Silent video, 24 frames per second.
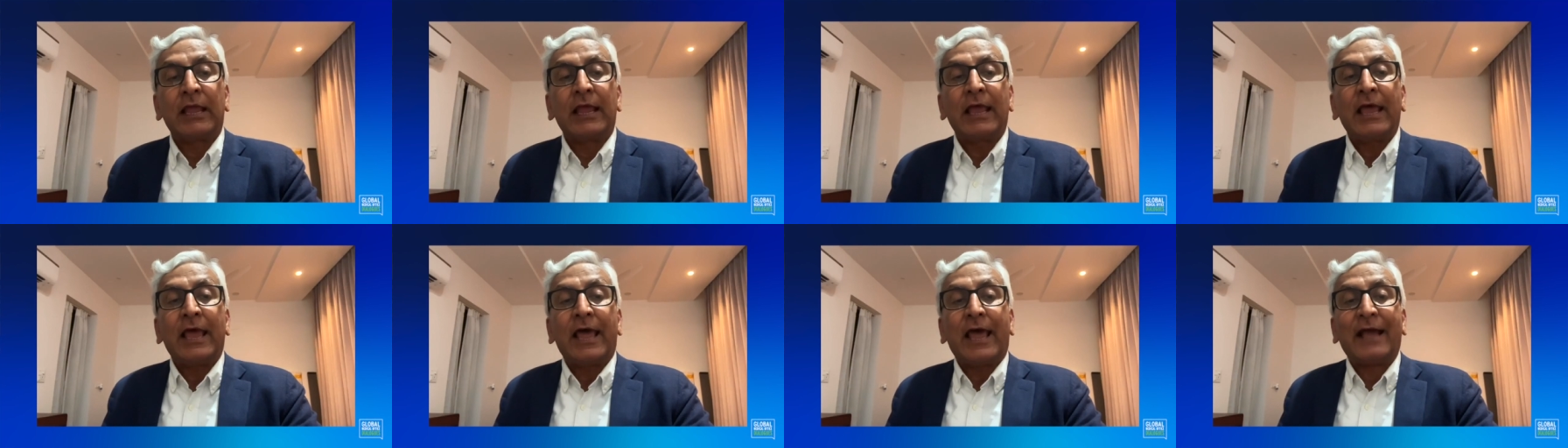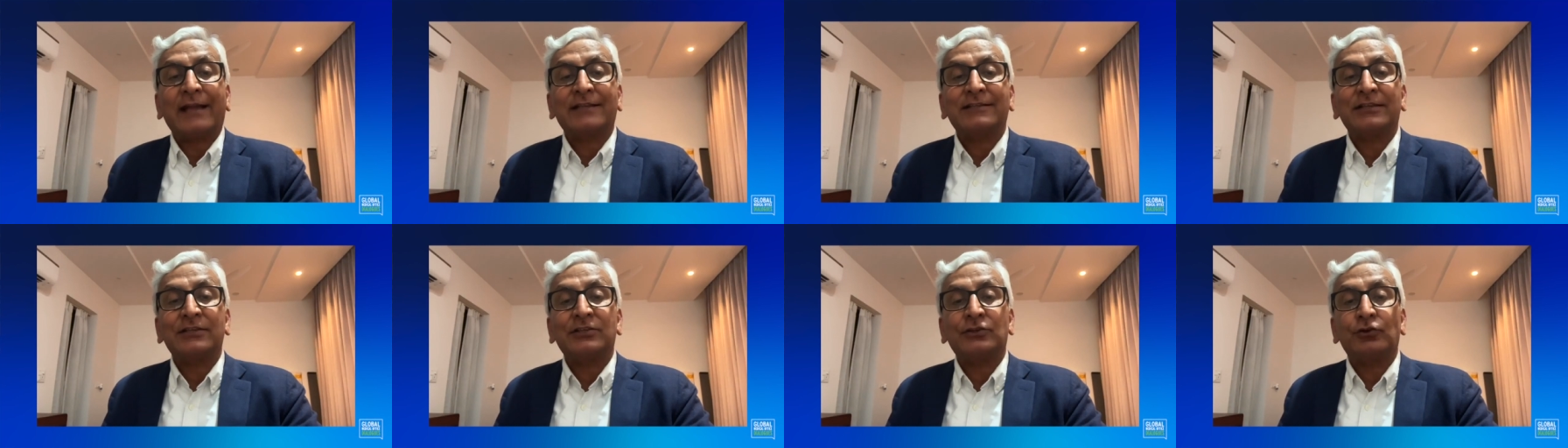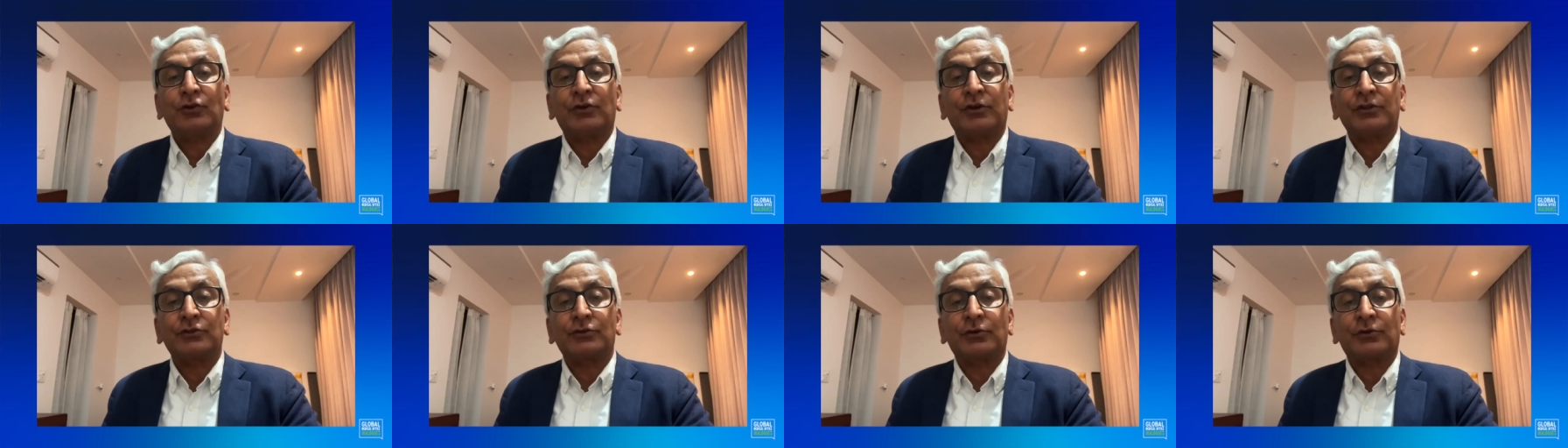access
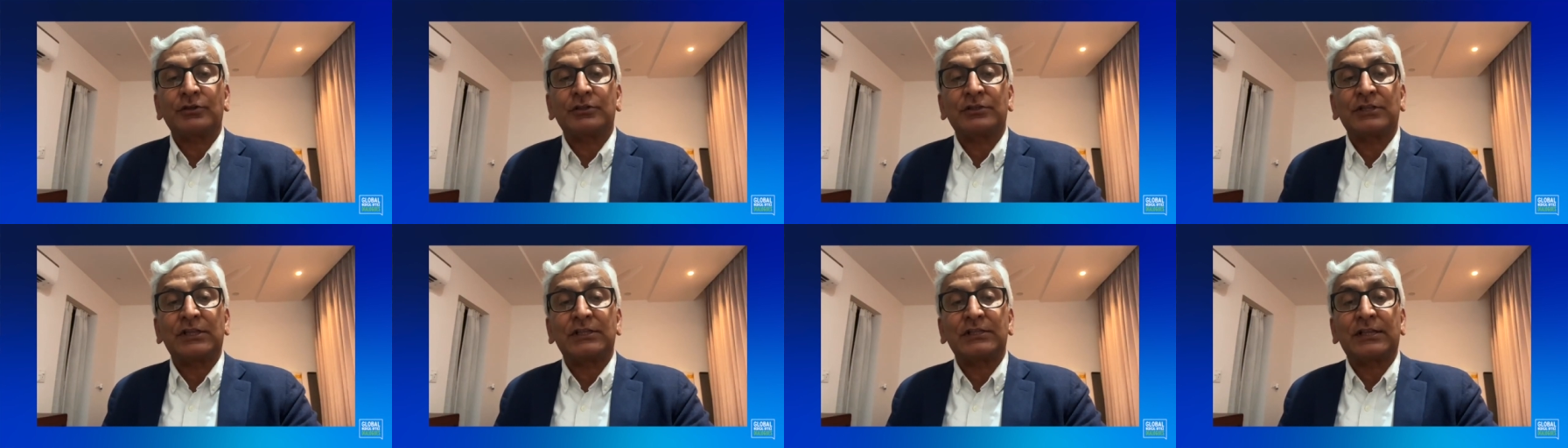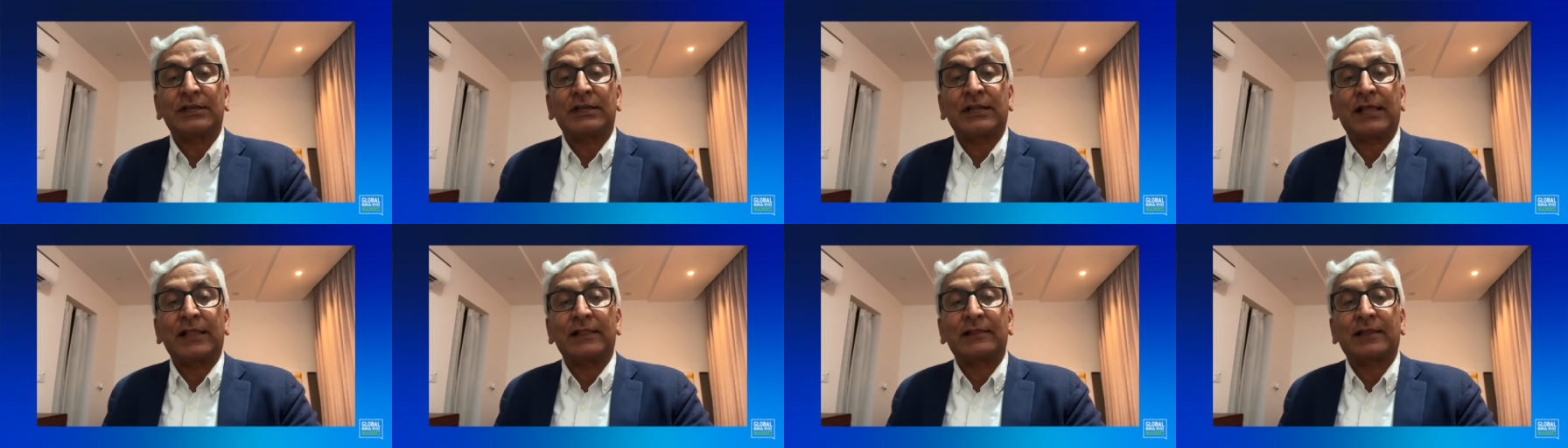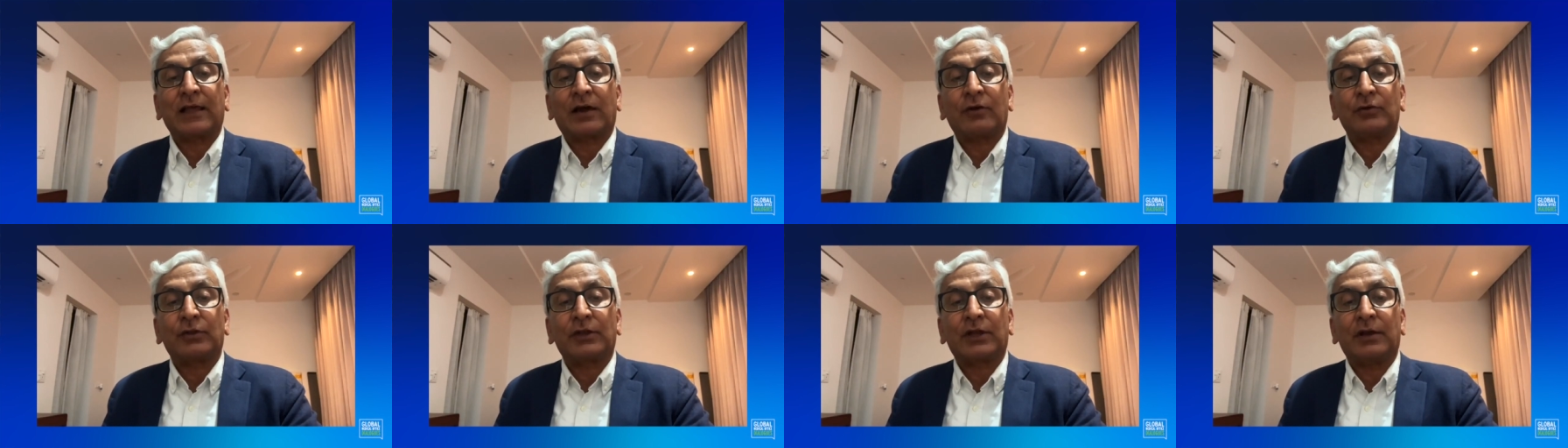to resources, and health
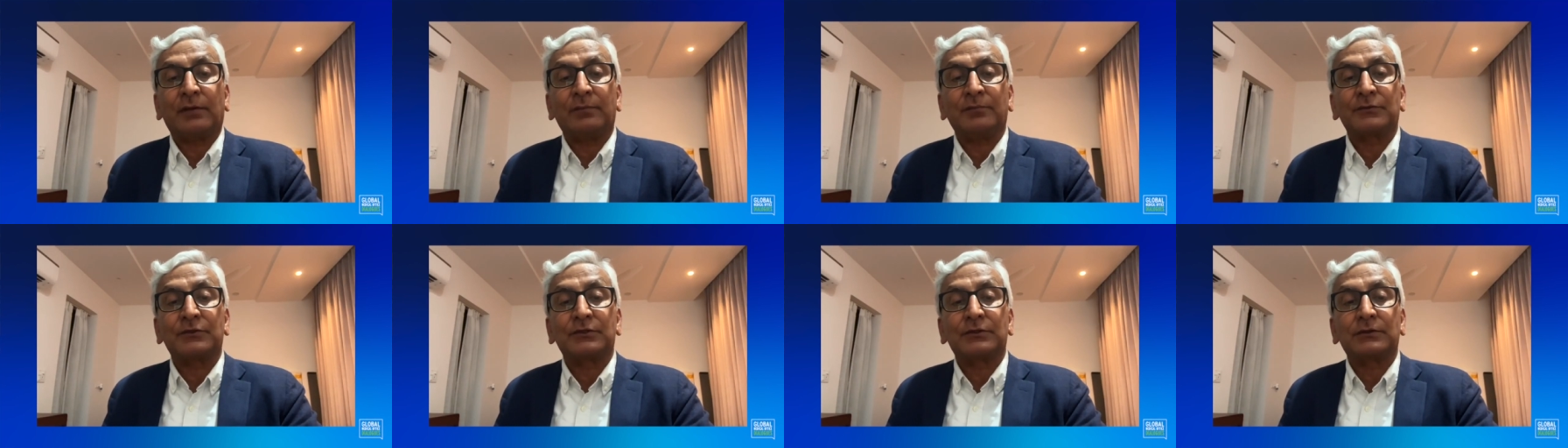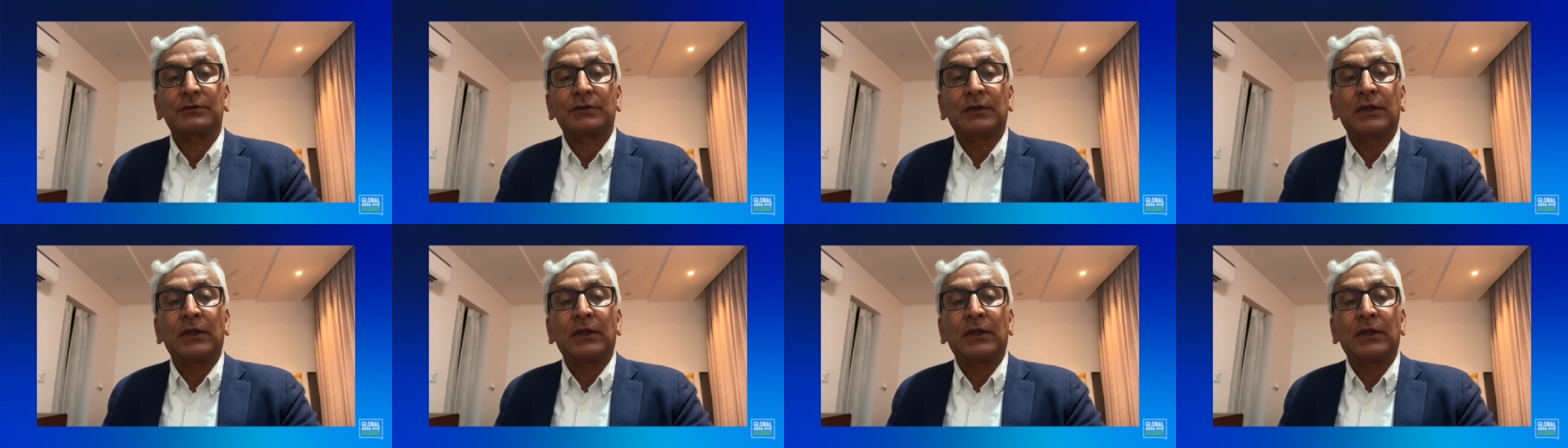outcomes.